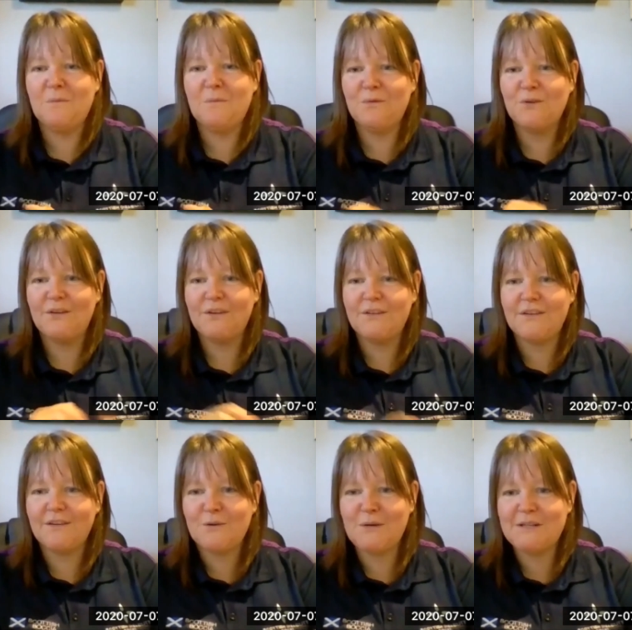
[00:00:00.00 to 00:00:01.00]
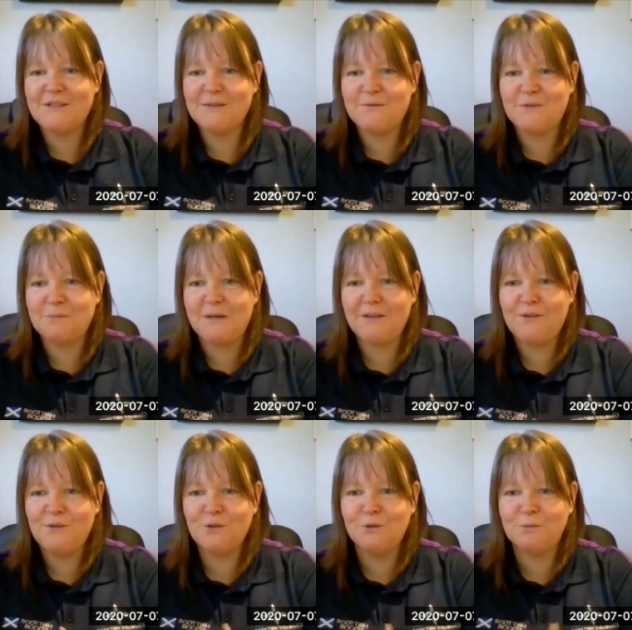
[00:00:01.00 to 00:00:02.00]
We've got another question in from
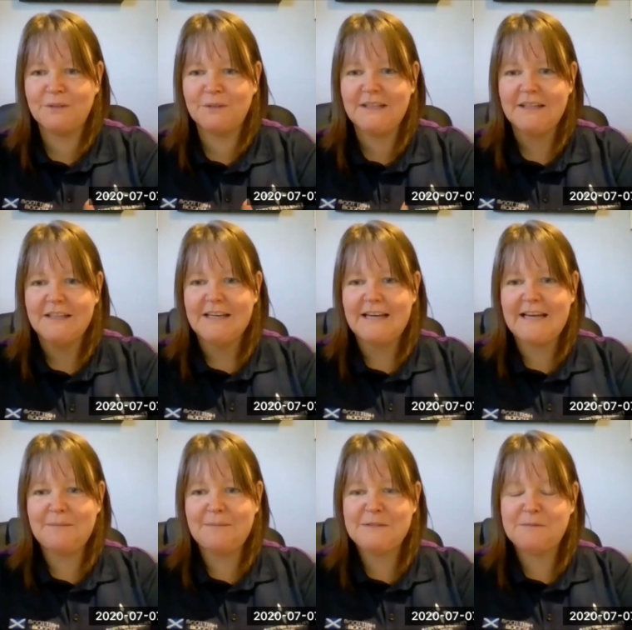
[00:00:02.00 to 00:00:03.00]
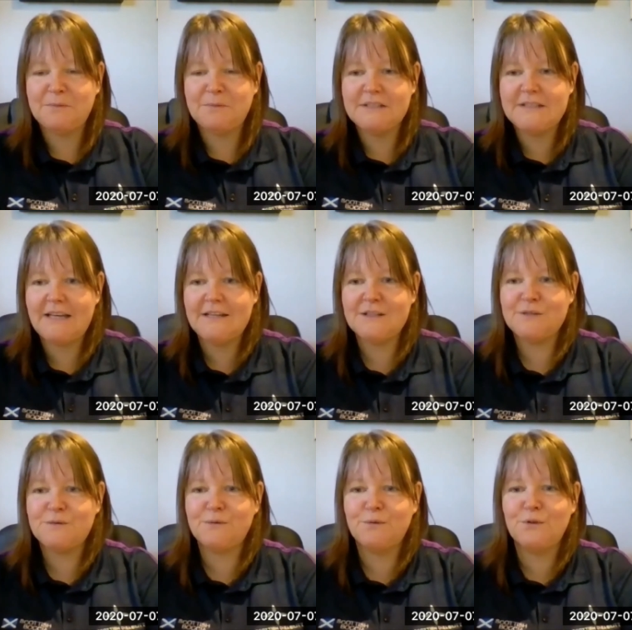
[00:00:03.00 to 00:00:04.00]
Matthew Copley. He's been playing tennis
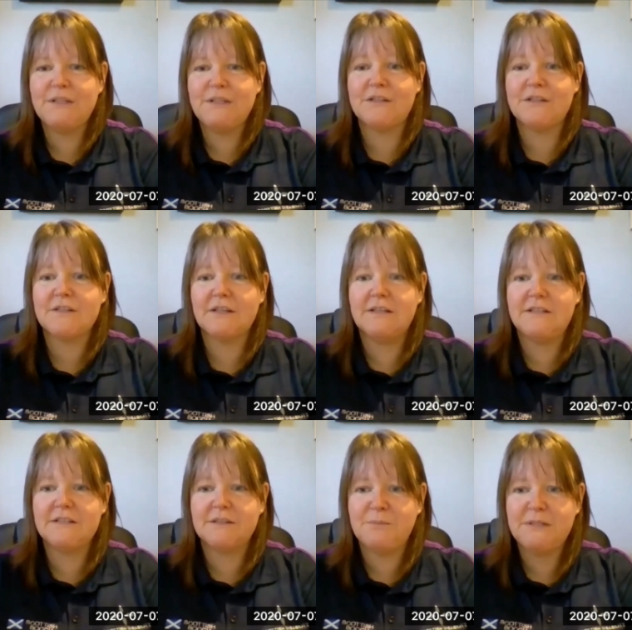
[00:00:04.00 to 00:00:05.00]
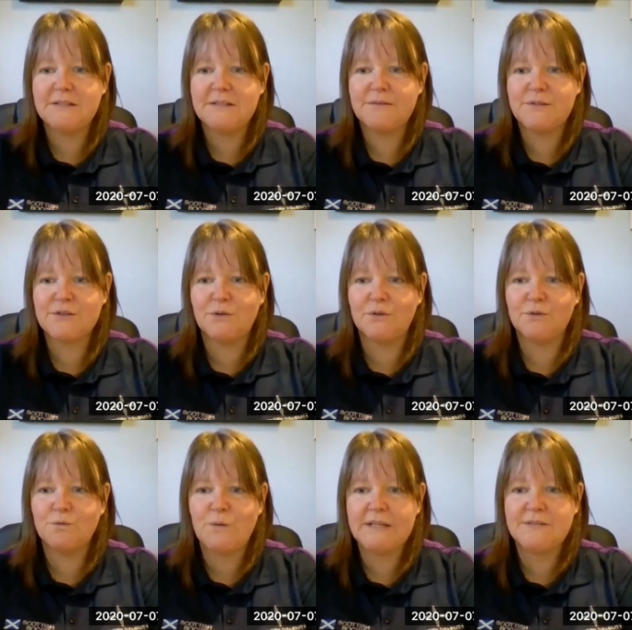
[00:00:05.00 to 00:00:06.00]
for 4 years and he's competing for
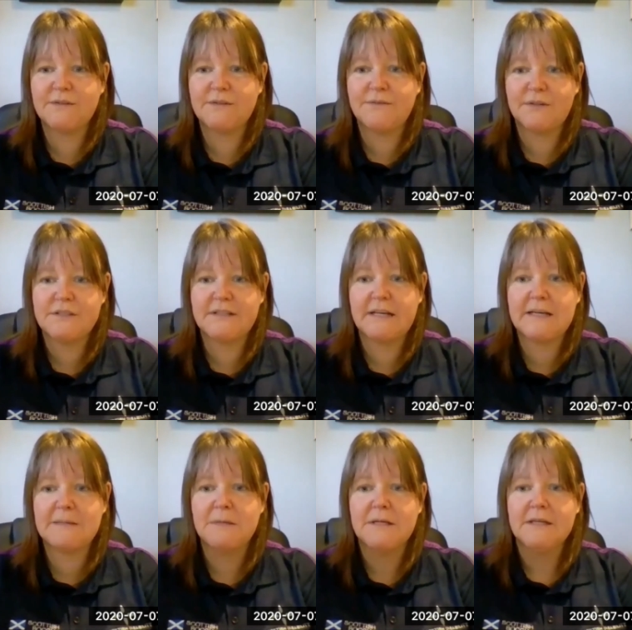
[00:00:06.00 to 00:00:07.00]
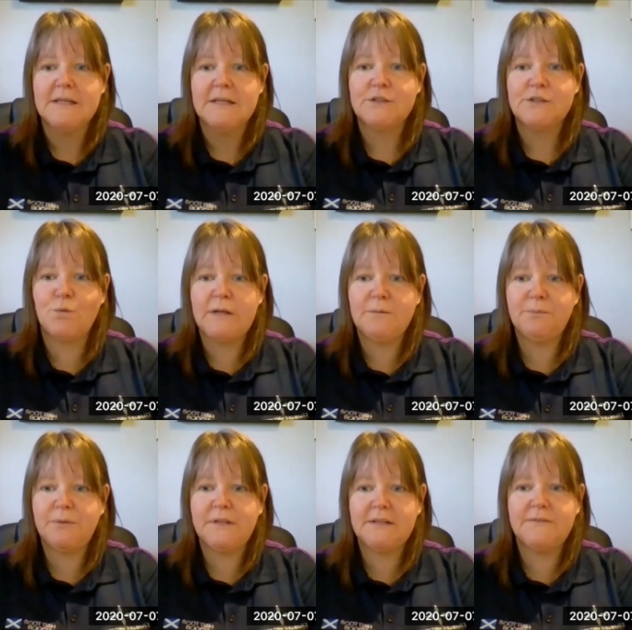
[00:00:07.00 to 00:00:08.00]
Scotland West for the first time. So when
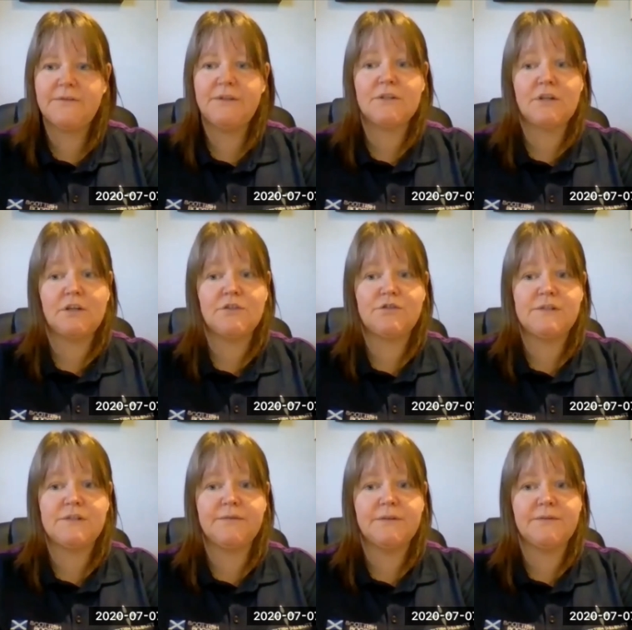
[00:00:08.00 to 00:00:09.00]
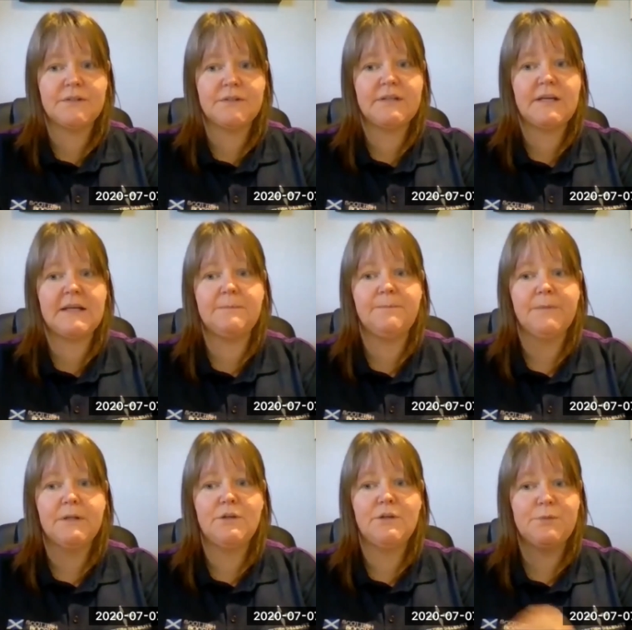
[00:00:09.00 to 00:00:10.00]
playing for your country for the first time,
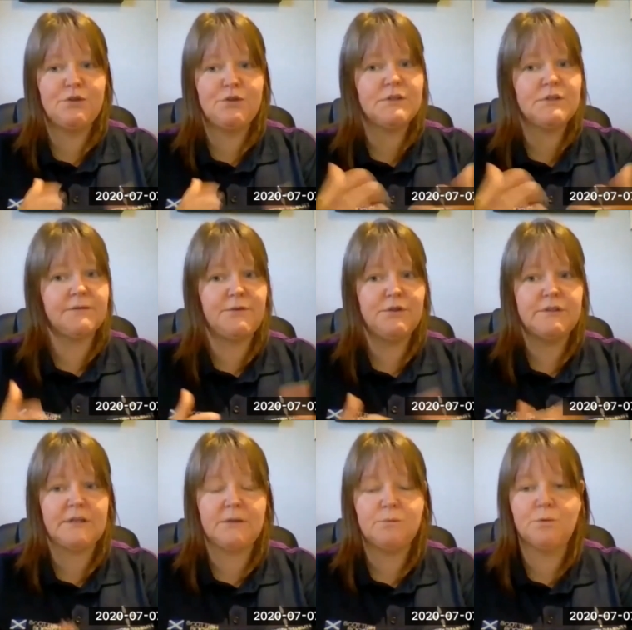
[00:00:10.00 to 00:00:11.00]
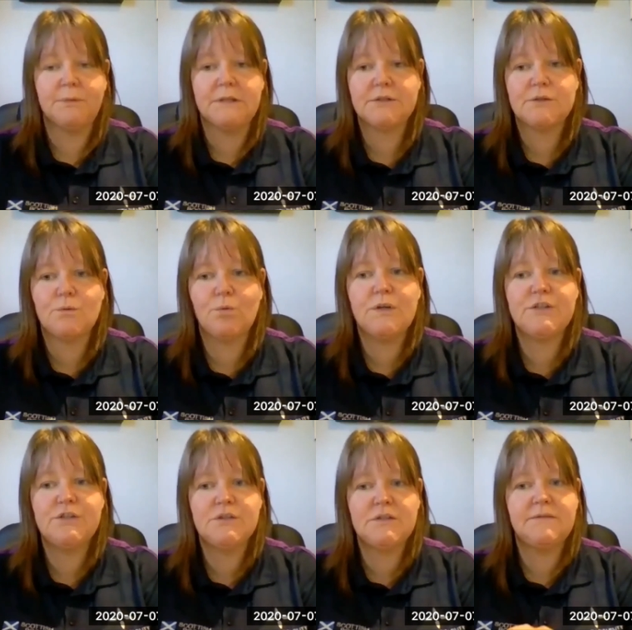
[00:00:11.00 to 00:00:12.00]
you'll be sure to have a few down moments. What
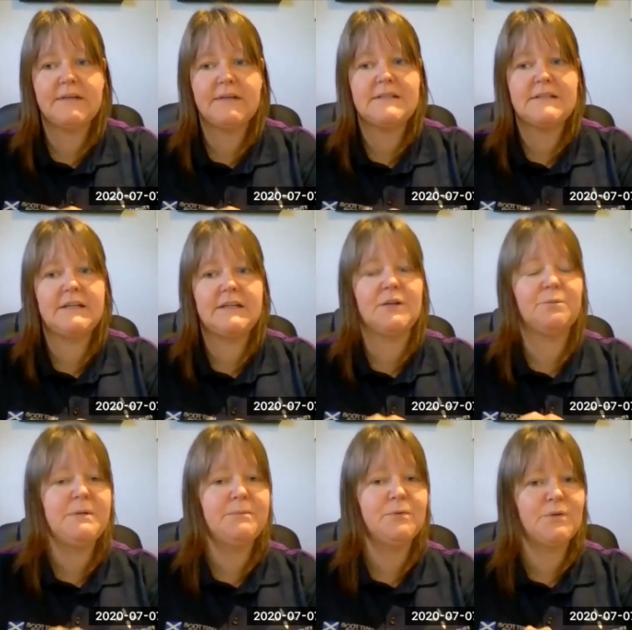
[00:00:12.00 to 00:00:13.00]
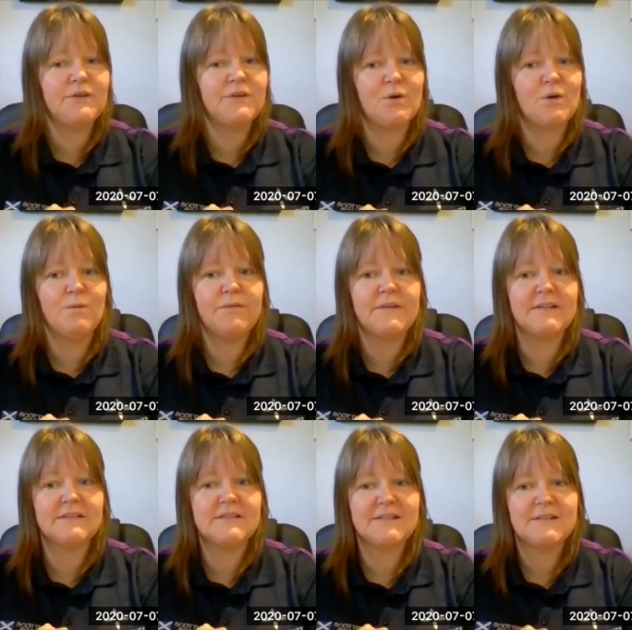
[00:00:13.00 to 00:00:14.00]
is your advice to help people with their
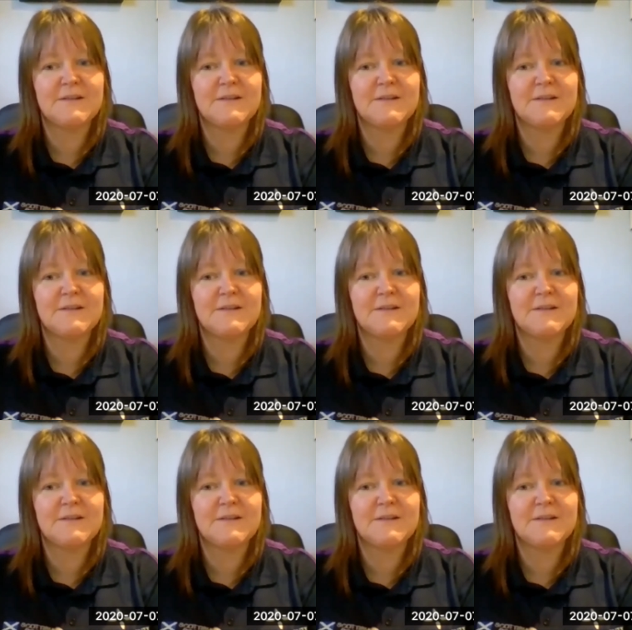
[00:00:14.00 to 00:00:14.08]
confidence?